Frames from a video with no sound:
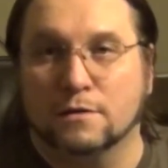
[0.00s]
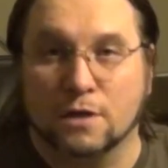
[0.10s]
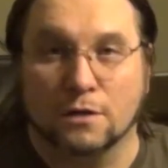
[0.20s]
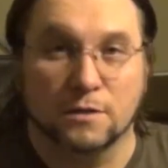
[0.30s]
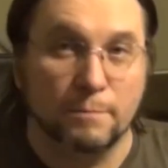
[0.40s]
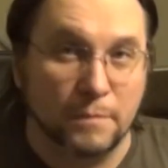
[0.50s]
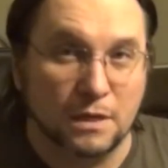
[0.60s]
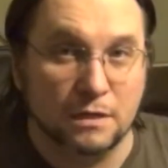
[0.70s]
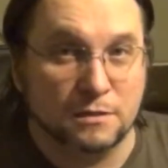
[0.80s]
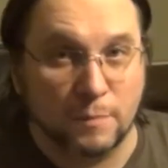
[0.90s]
it's called a
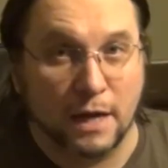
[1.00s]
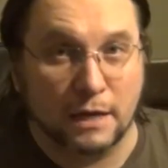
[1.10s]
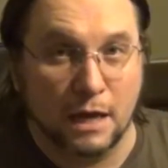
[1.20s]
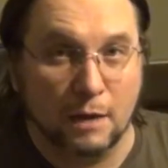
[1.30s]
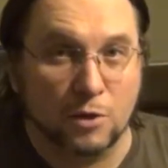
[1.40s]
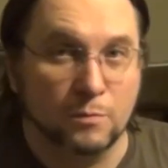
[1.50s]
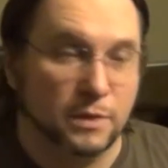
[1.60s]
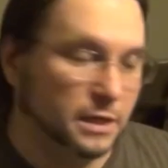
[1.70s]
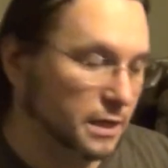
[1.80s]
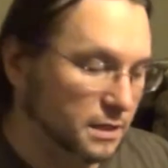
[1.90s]
mini spy camera
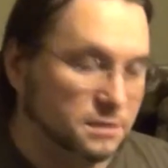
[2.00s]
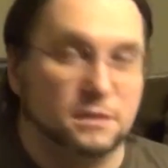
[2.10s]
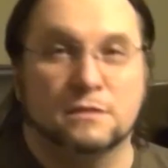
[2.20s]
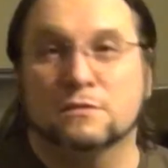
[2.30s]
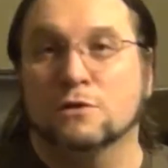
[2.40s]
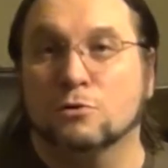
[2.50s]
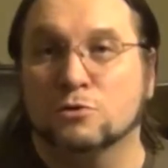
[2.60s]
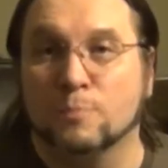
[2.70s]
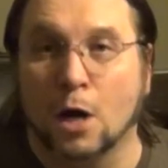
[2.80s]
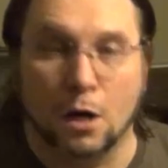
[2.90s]
because it's so
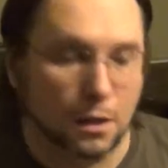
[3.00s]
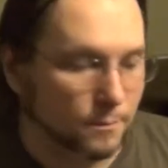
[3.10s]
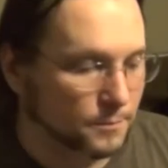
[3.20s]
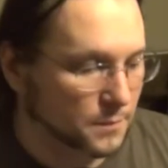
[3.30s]
small.